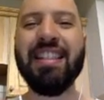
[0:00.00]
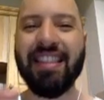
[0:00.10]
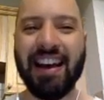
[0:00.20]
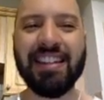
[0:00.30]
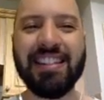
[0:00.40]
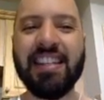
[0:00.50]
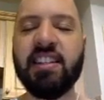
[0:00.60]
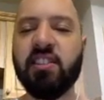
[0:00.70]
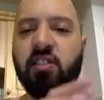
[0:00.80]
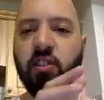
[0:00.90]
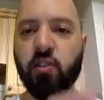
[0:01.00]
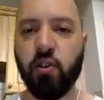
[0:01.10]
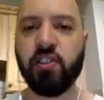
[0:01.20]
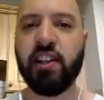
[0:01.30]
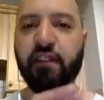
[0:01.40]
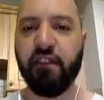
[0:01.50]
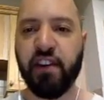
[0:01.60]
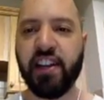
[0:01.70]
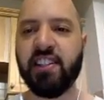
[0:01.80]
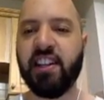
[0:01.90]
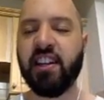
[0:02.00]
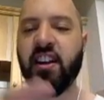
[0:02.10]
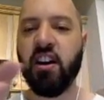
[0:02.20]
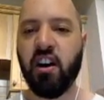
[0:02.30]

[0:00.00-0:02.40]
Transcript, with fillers: That's it. It's a content finding,